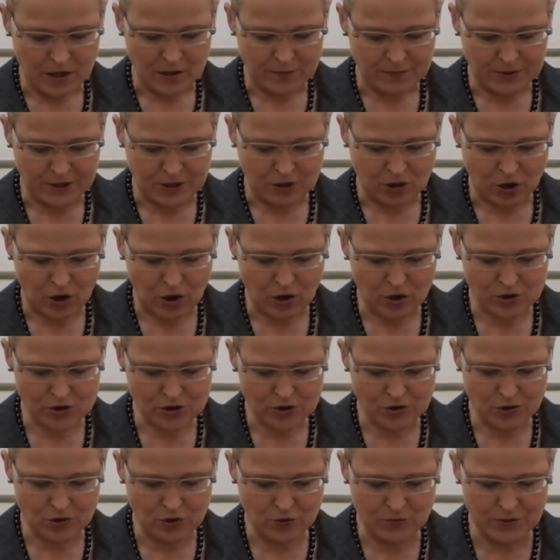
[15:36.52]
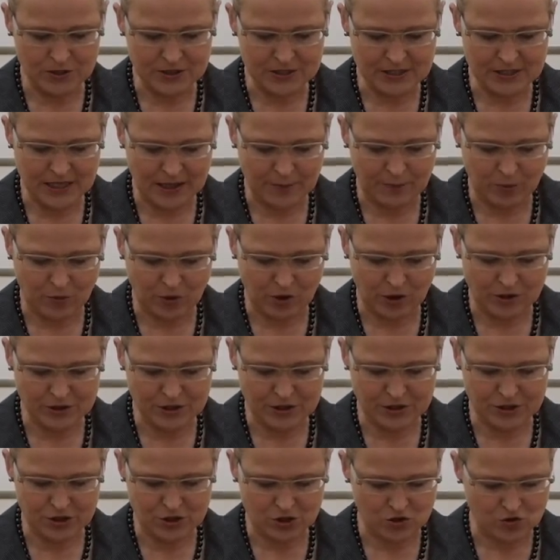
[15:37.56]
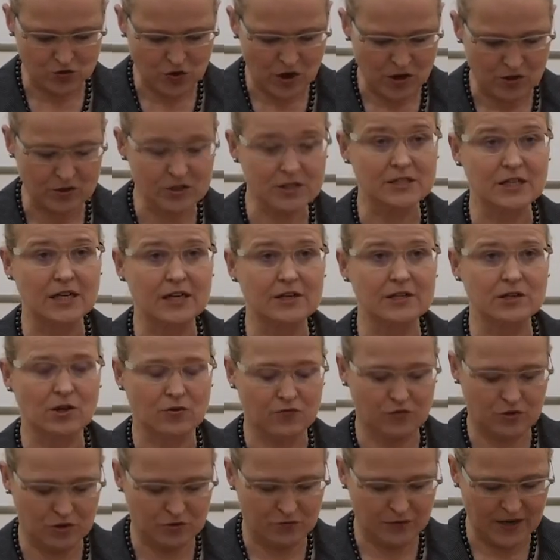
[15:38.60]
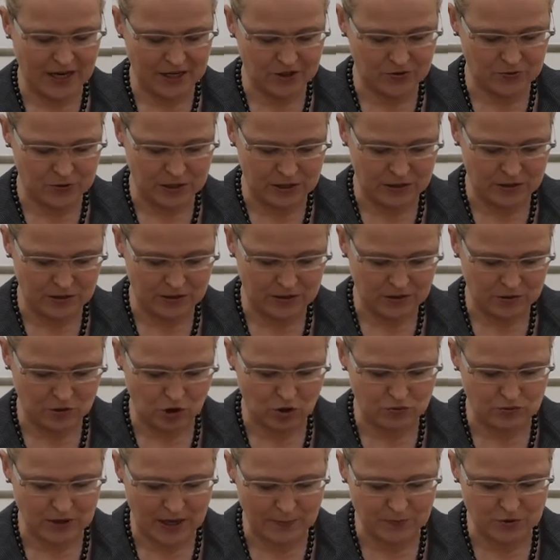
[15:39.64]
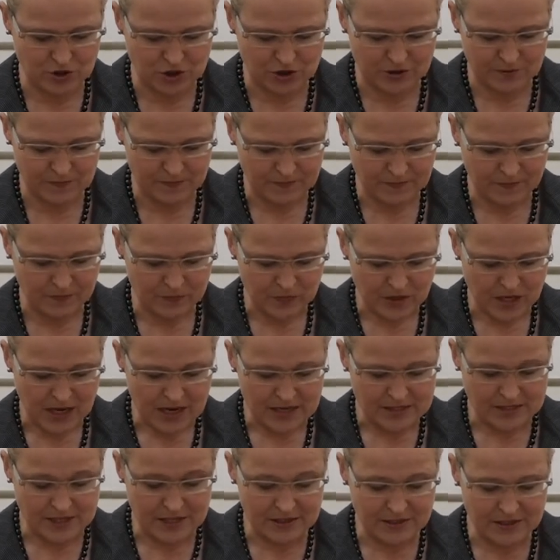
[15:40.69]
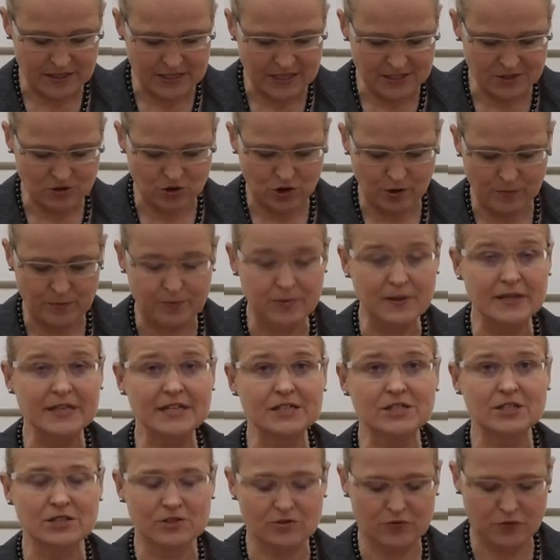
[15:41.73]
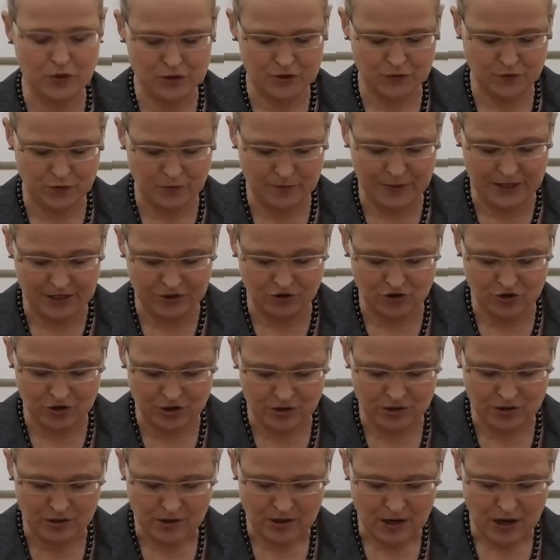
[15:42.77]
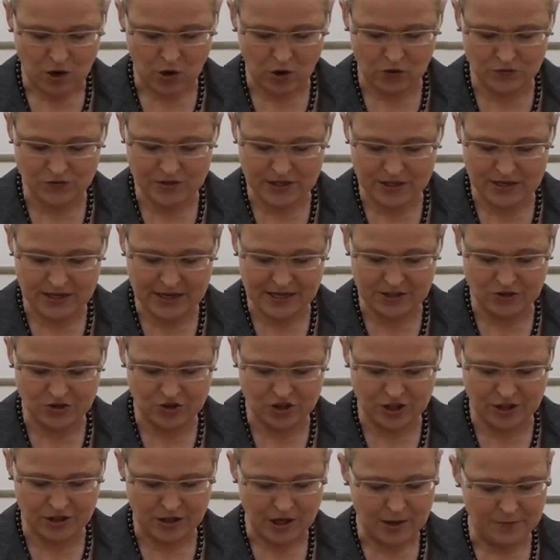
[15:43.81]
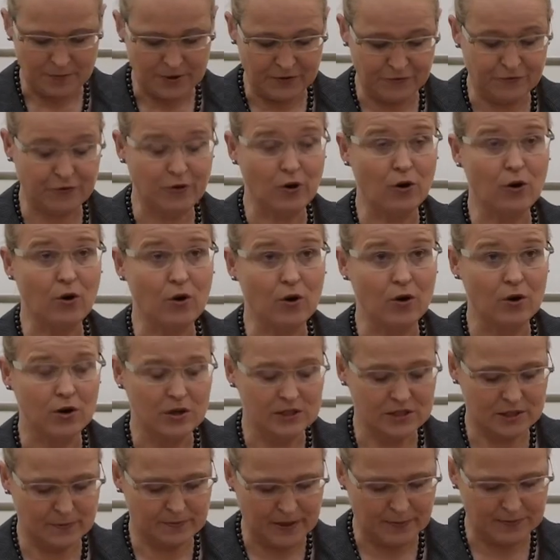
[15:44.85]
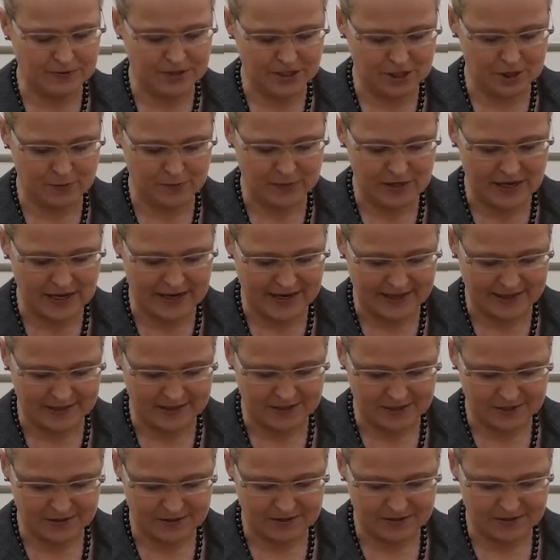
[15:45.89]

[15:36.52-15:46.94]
Because humans are born in a strong state of corruption, corruption they need a complete transformation of their nature before the baptismal act.